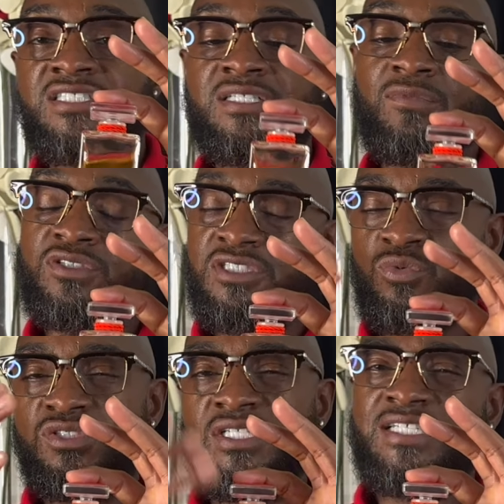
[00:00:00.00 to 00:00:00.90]
similar. This
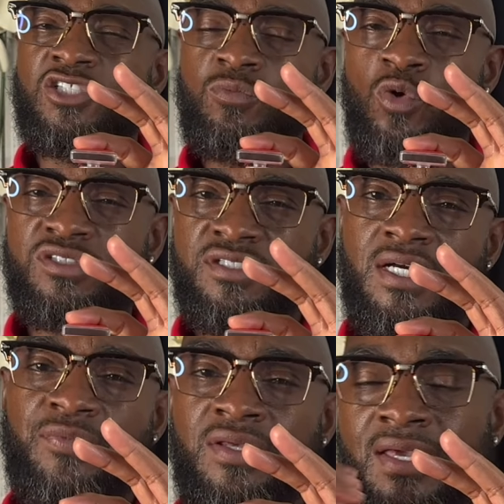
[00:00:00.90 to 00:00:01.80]
one just had a little more
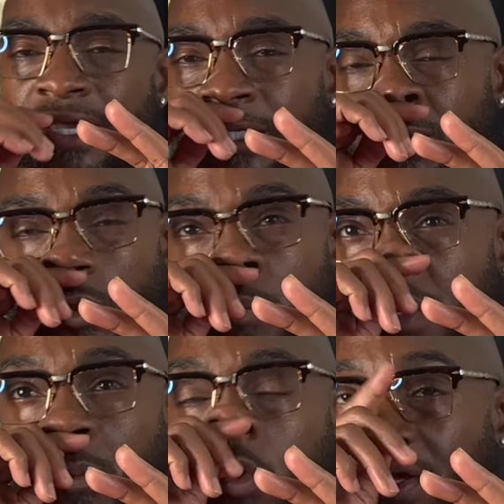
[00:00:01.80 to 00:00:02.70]
depth and a little
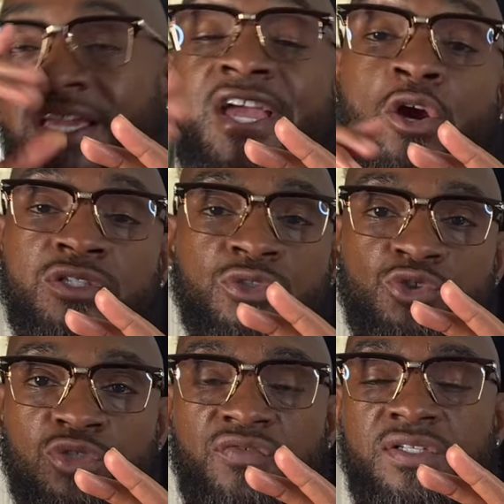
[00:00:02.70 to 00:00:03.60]
bit more
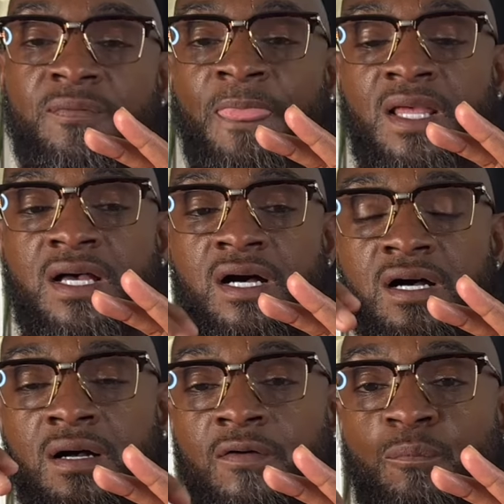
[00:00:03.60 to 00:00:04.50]
character-driven
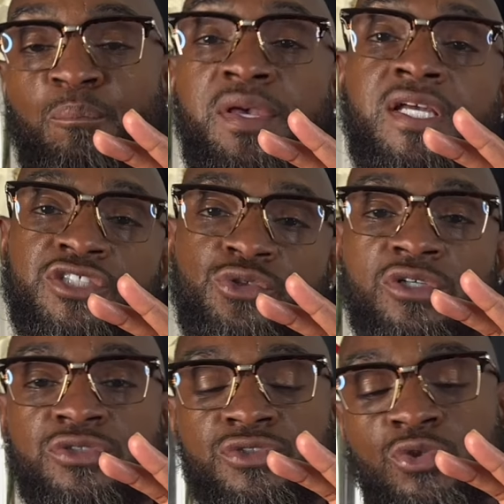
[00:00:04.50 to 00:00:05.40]
mid
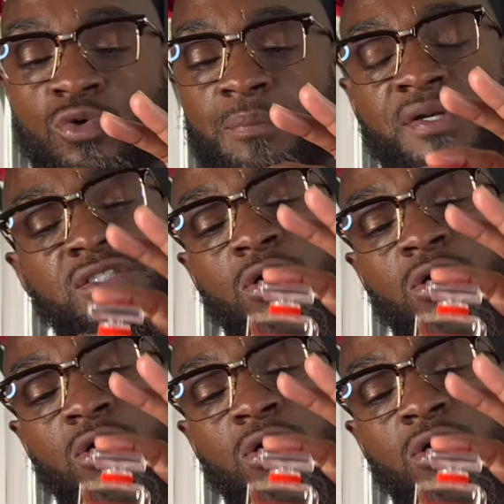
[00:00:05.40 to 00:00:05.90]
structure to it. But it's